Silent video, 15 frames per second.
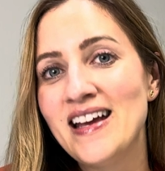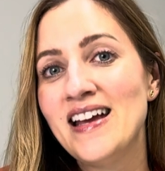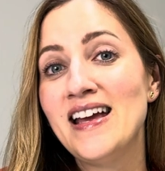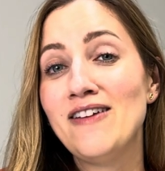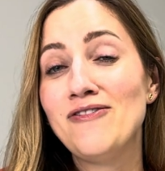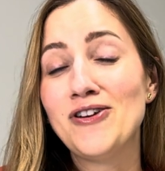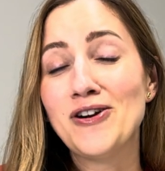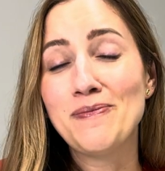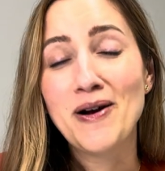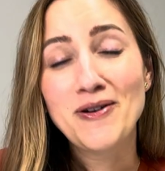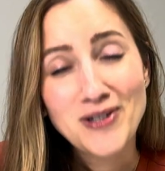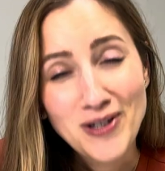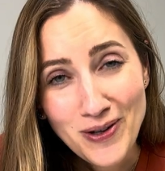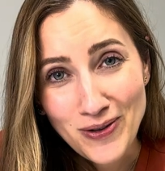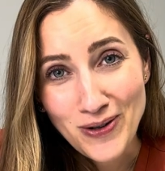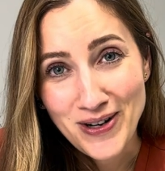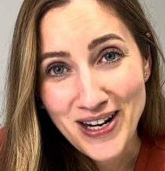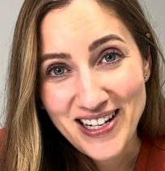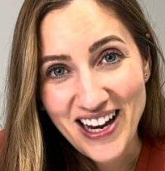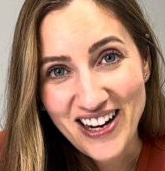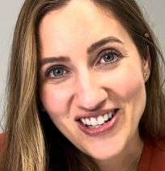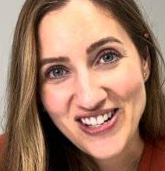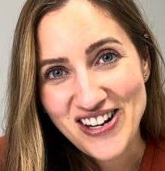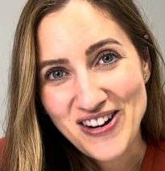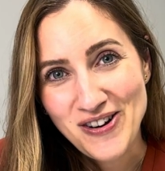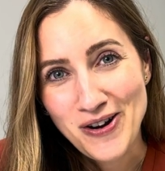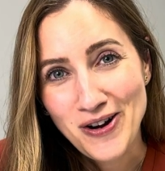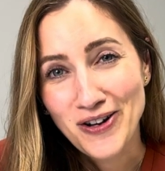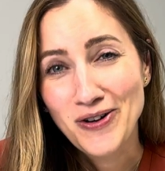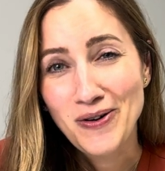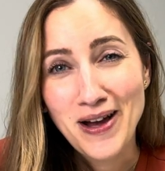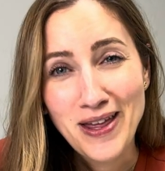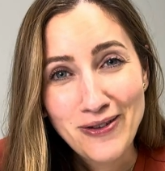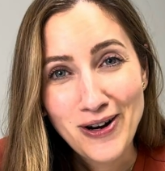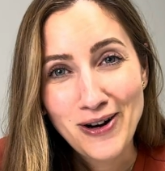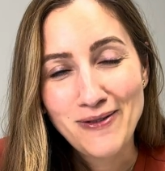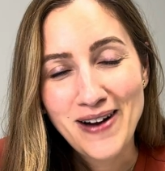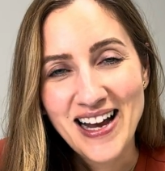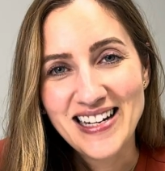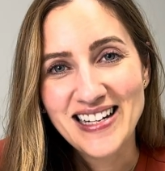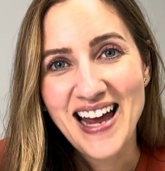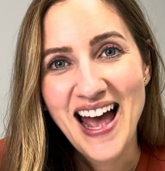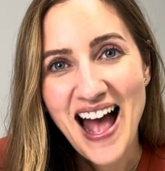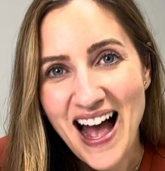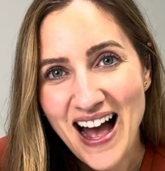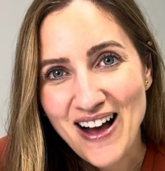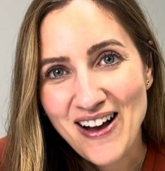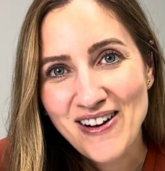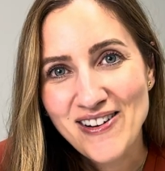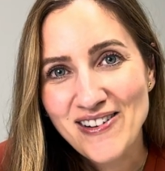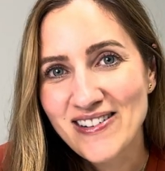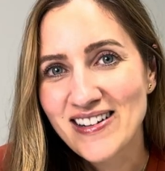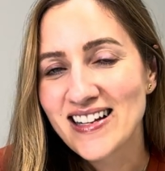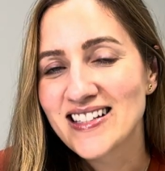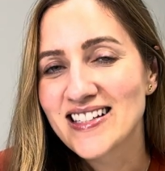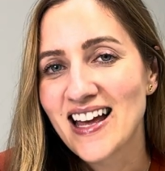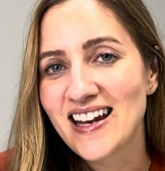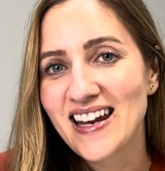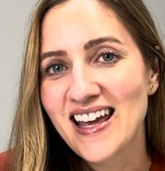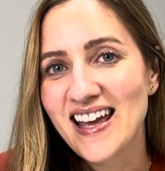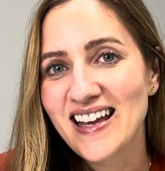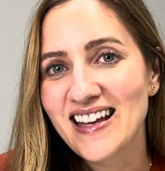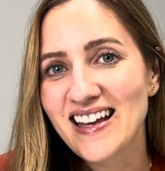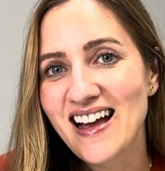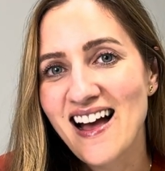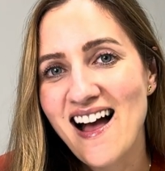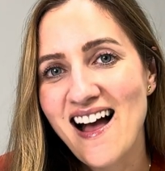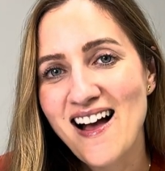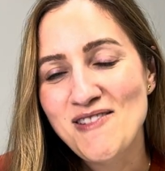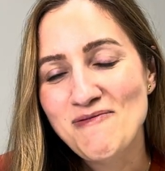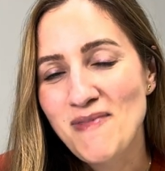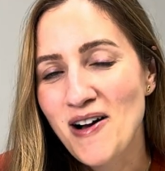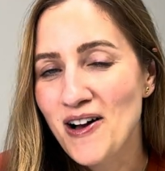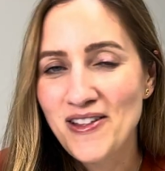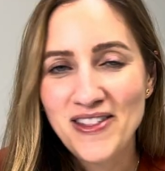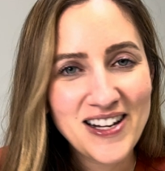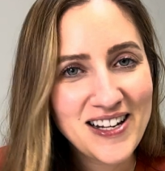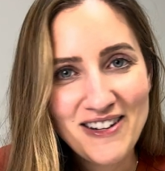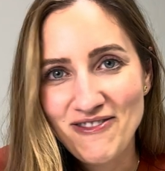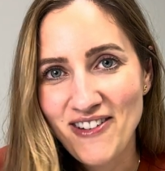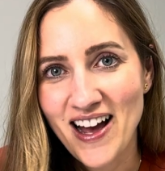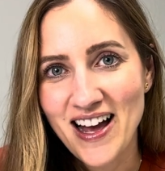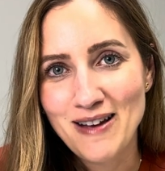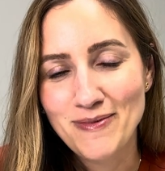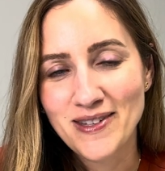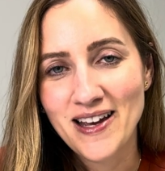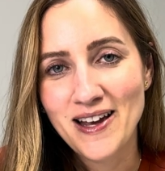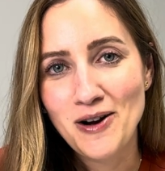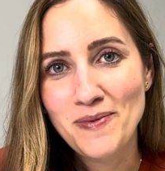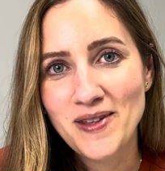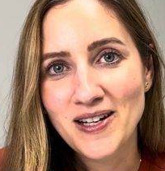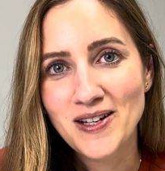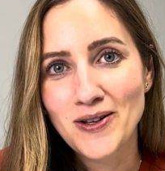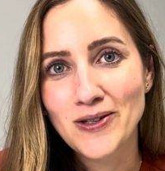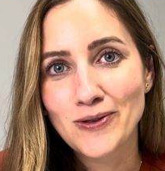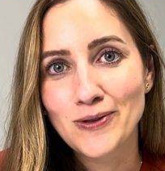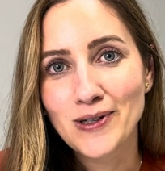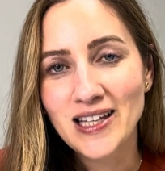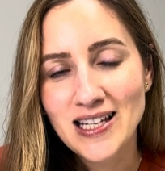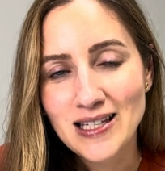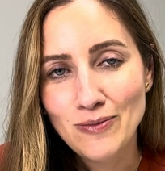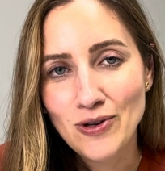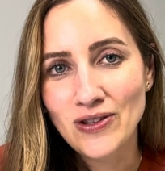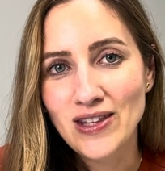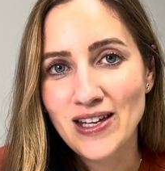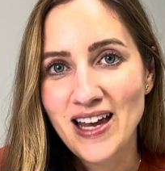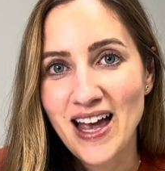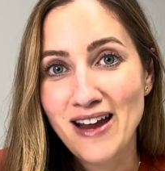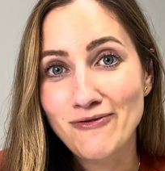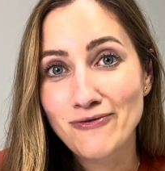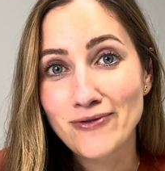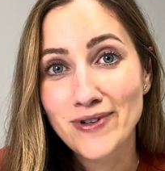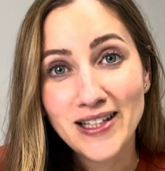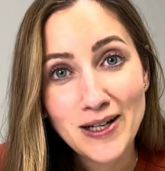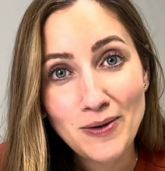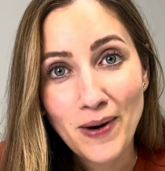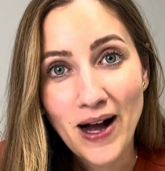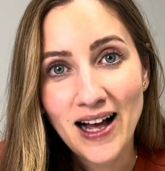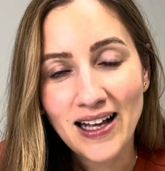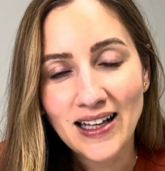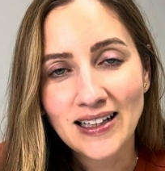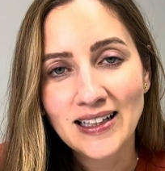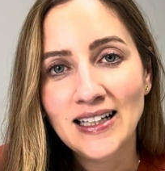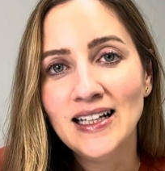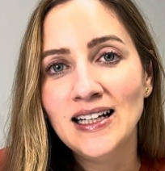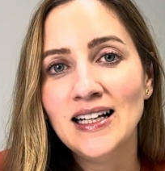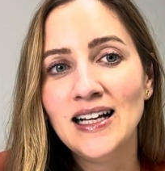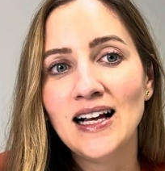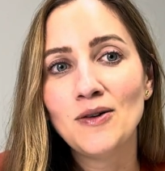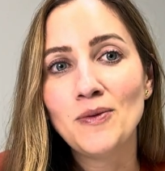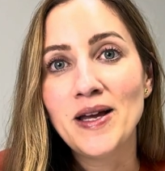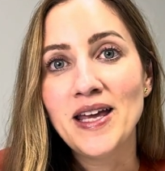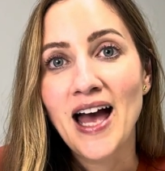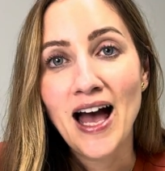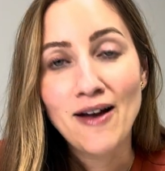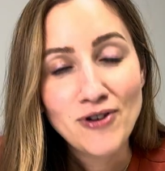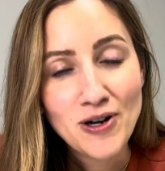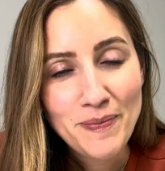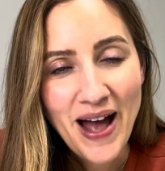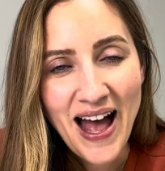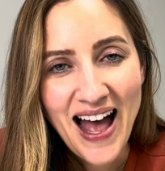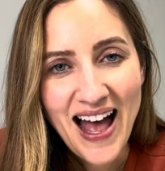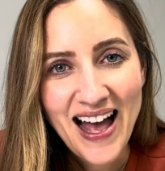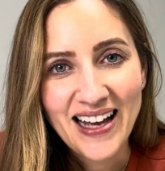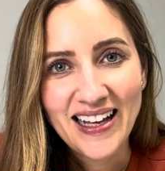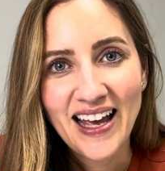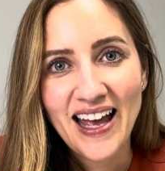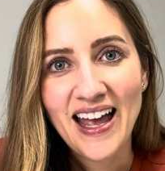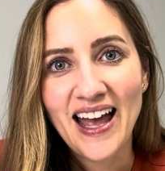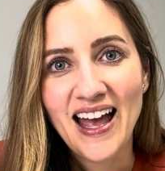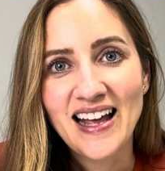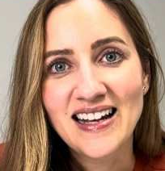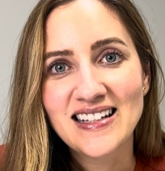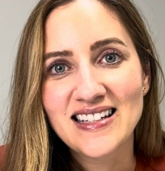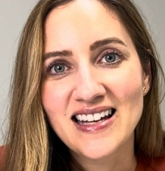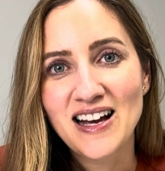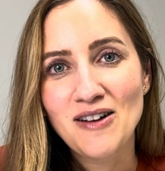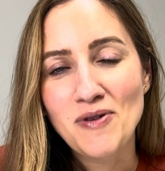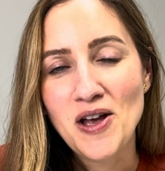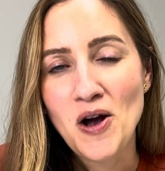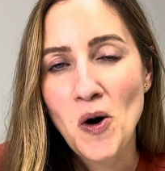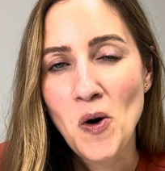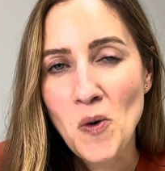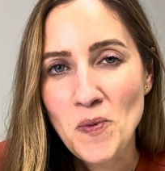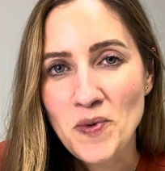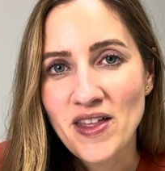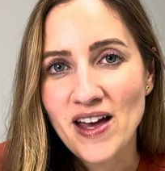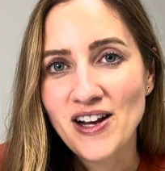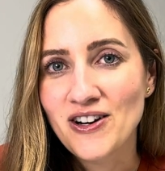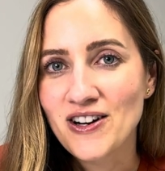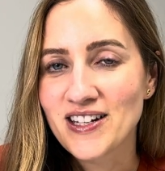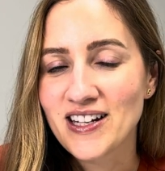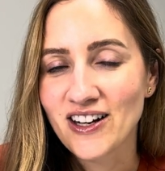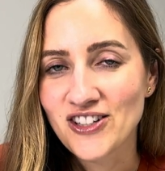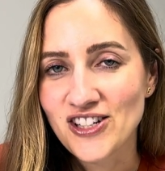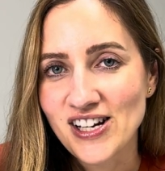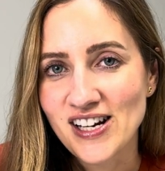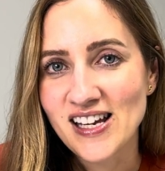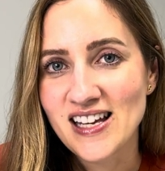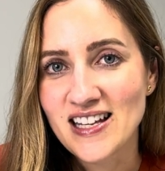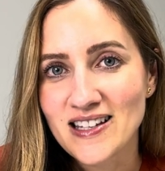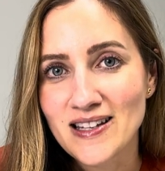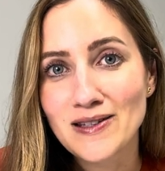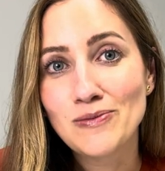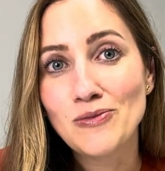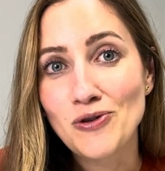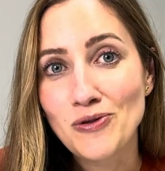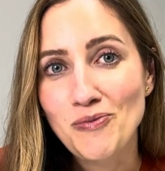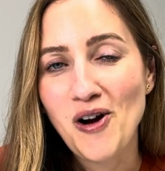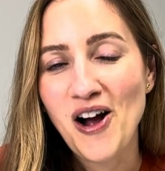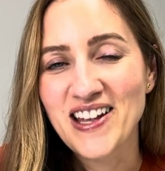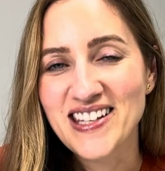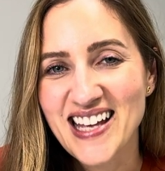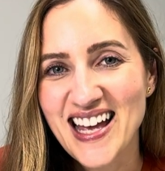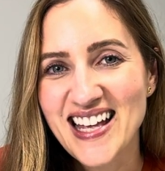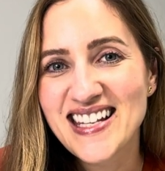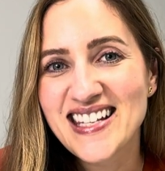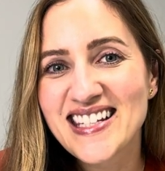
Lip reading: If you're about to go through an induction or you're going through it right now, sending all the good vibes. I hope that it goes really smoothly and really well. We have your back, and we hope that your induction is a smooth process.